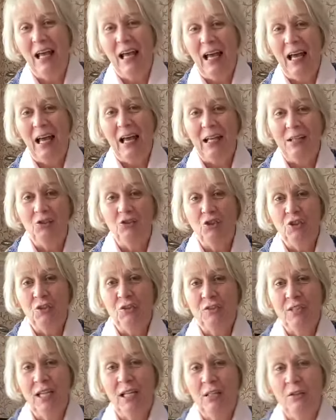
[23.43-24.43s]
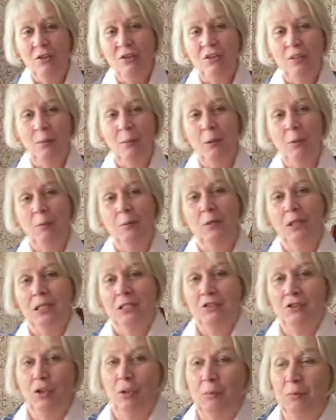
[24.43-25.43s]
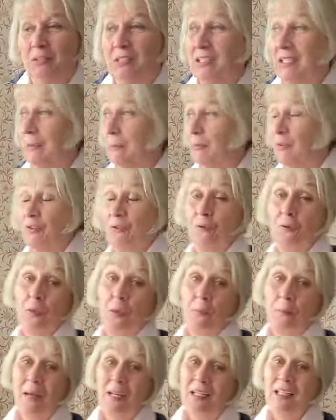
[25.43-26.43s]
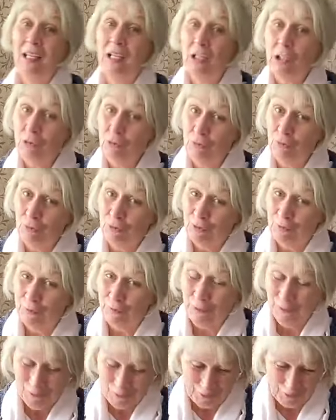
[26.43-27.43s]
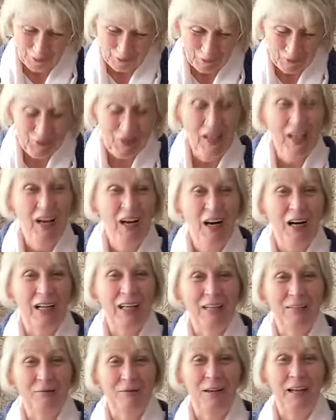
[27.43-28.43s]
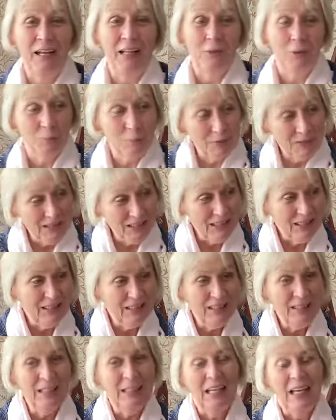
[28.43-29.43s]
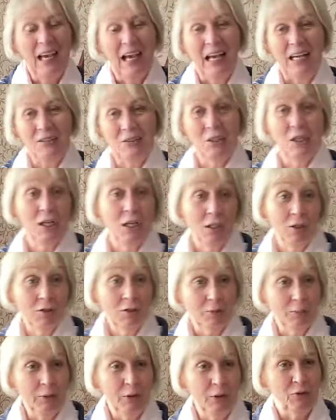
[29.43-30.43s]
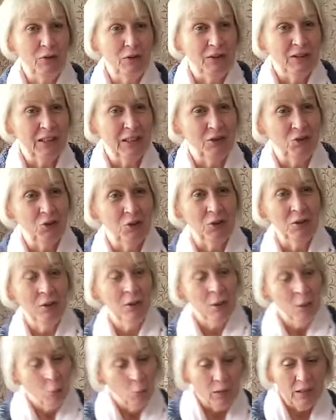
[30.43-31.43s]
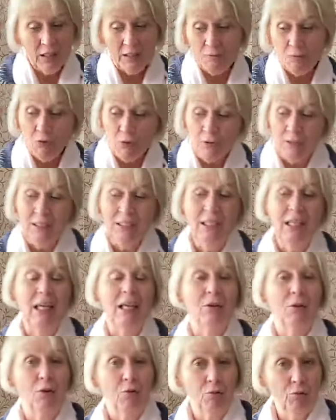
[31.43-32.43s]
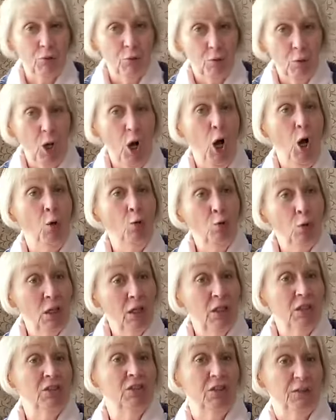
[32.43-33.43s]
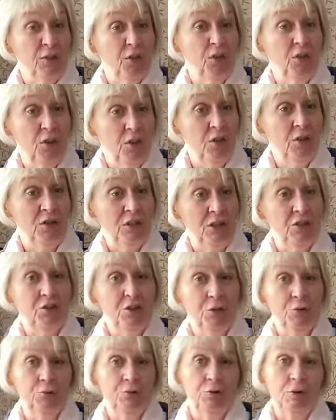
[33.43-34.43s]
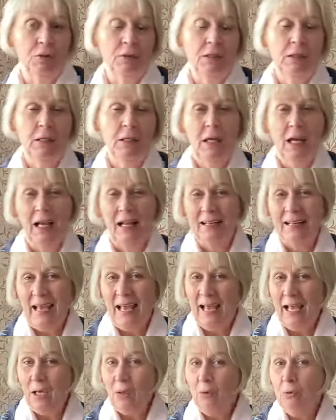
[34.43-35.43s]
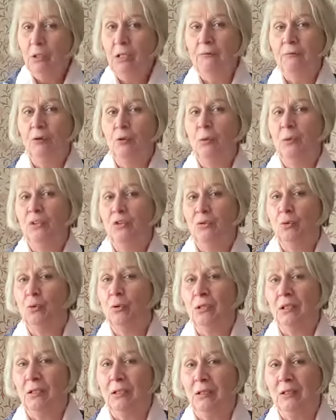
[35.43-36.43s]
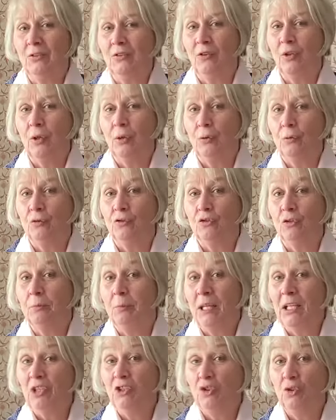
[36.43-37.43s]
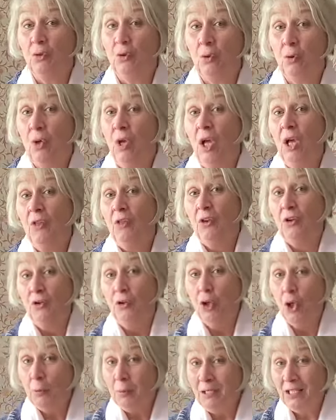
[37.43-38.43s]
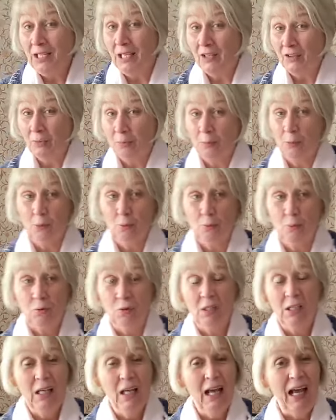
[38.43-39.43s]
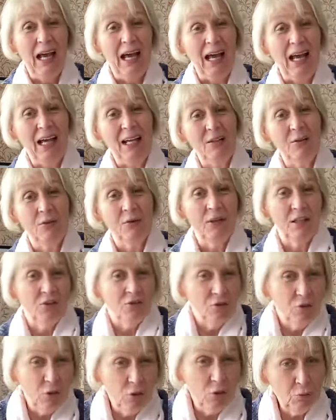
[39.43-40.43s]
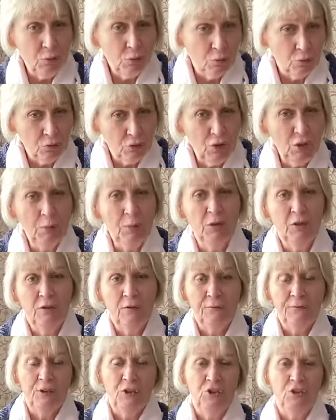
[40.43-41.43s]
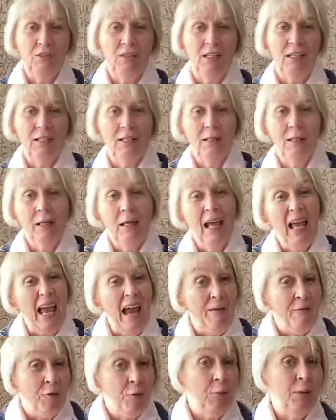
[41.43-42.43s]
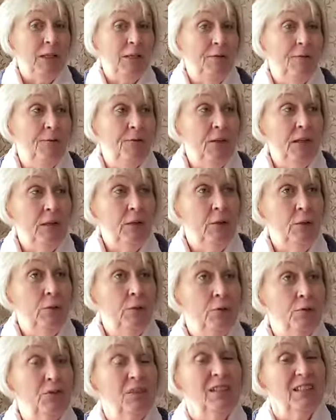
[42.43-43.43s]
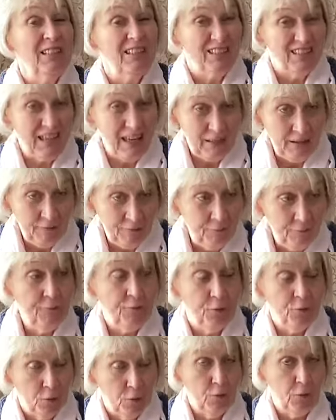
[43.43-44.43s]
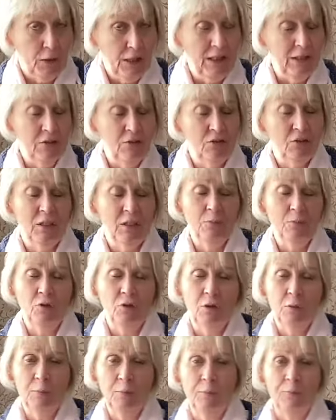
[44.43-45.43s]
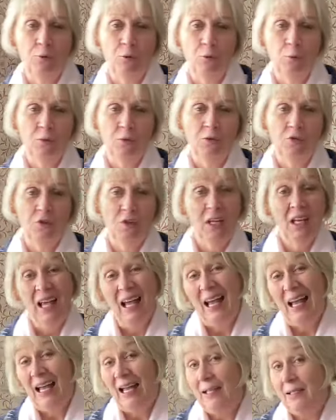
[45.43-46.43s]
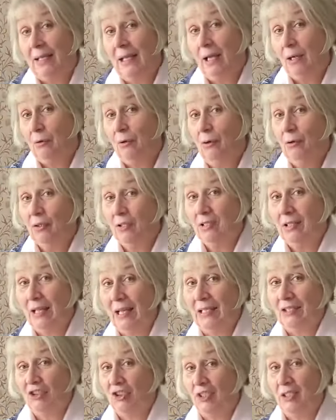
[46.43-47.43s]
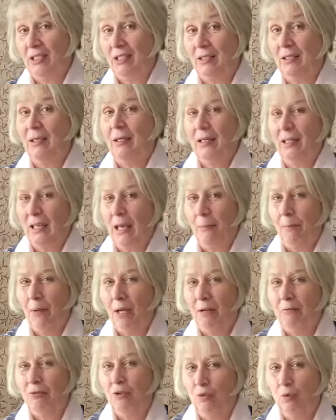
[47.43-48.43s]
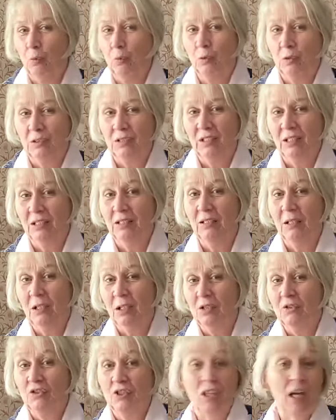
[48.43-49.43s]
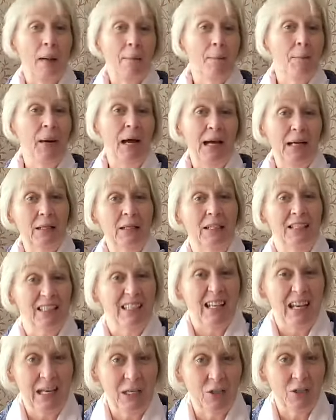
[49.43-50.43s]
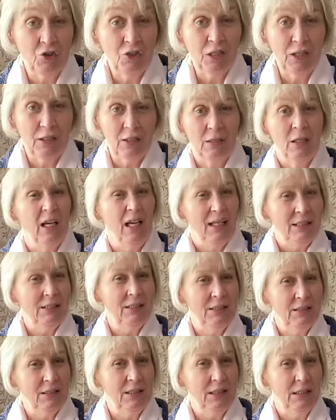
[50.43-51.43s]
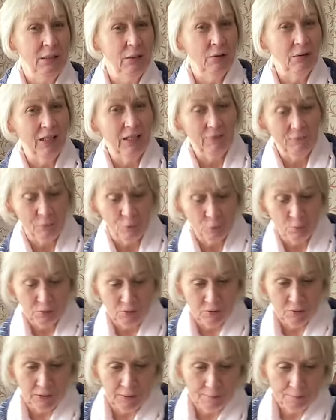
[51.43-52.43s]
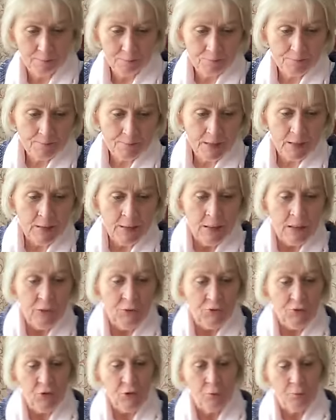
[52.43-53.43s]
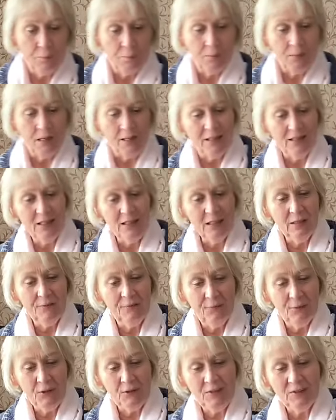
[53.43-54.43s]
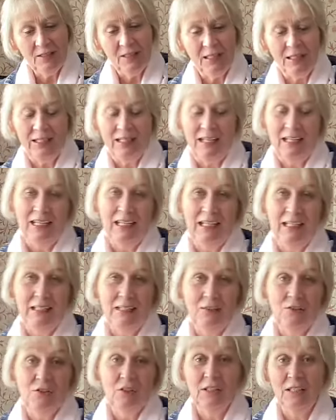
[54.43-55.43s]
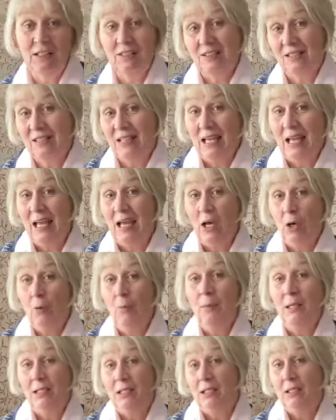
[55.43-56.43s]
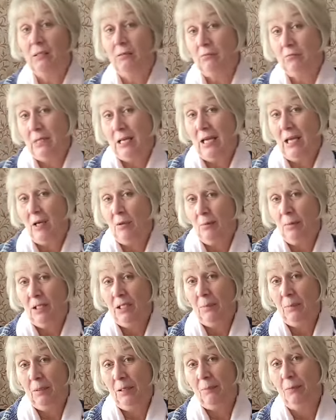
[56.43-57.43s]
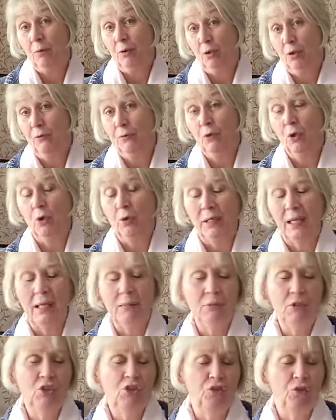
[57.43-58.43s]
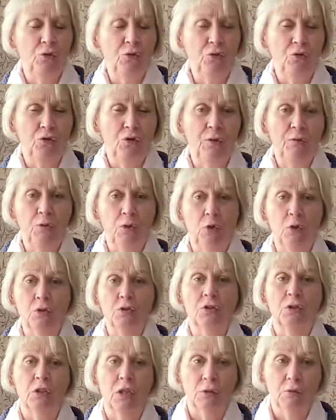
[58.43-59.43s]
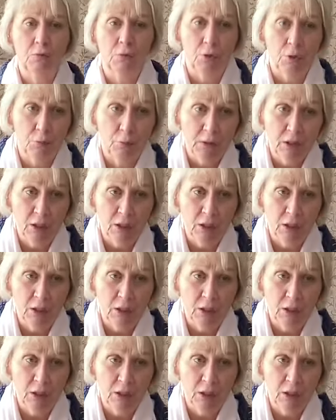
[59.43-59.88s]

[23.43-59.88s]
and just tell you some of my top tips from the many hundreds of concerts I have held, particularly as a class music teacher, when I'm trying to get through a whole class of 30 children, and how I've always organised those to make sure that nobody gets bored and there's not too much fidgeting, everybody feels safe in terms of the performers, and how you can actually get parents wanting to come back next year and indeed looking forward to it. So I think the first thing is to consider how many people you've got, how many students you've got who are